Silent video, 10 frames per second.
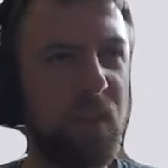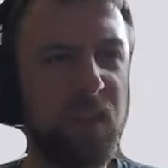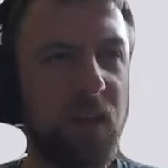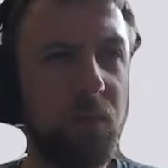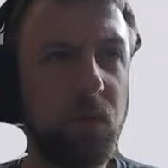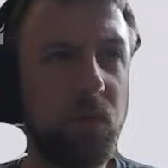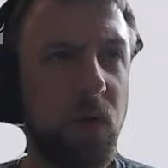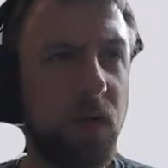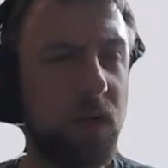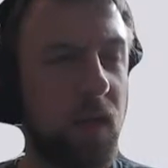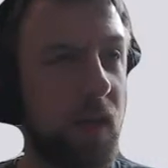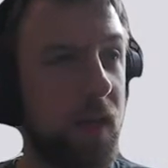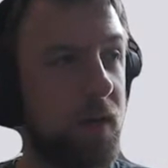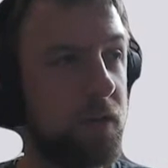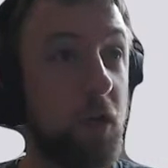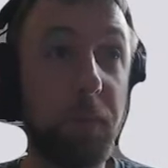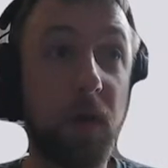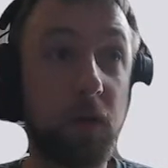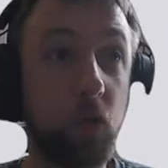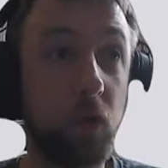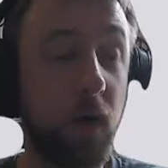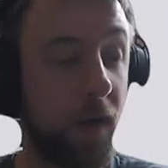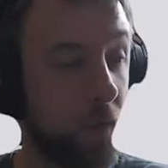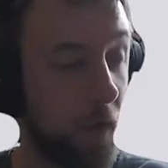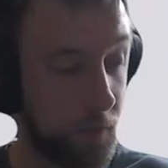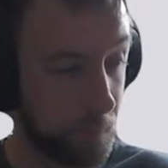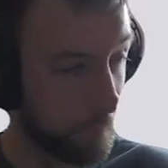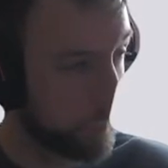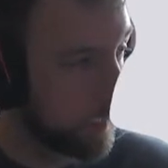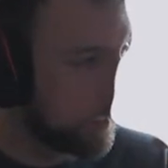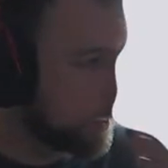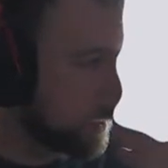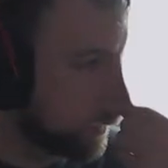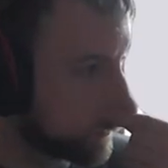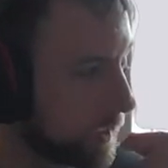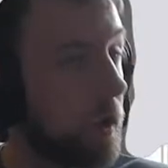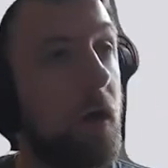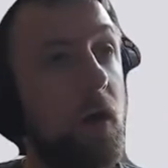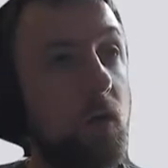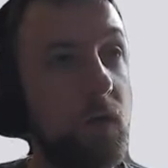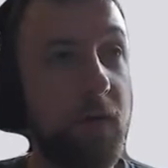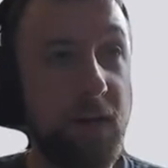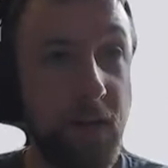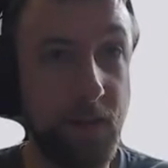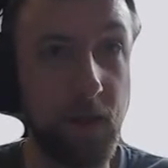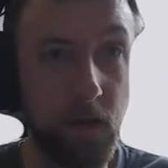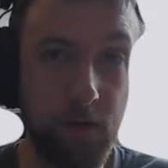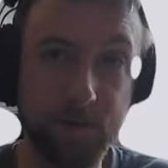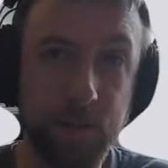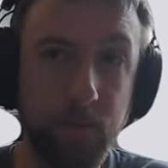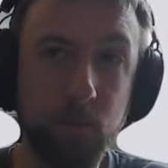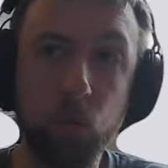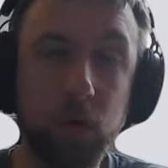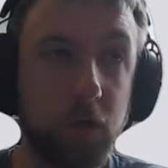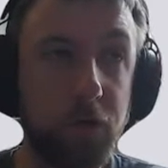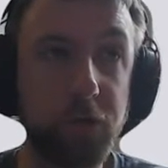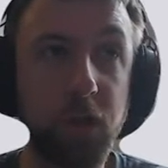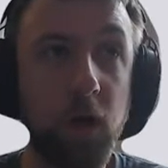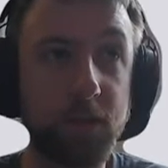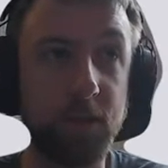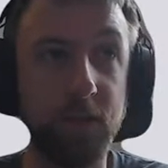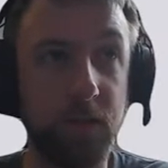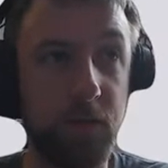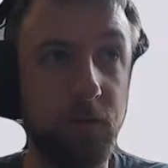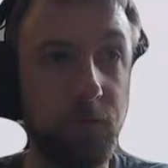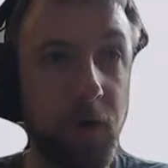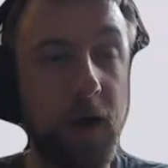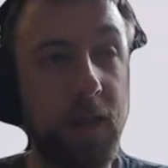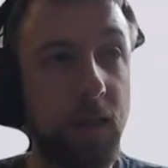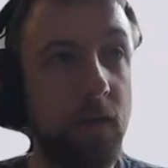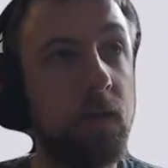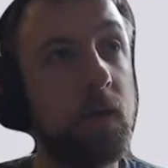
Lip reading: Temple Run and Jetpack Joyride, right? And I was like, oh, what if I take that concept where you're just constantly fighting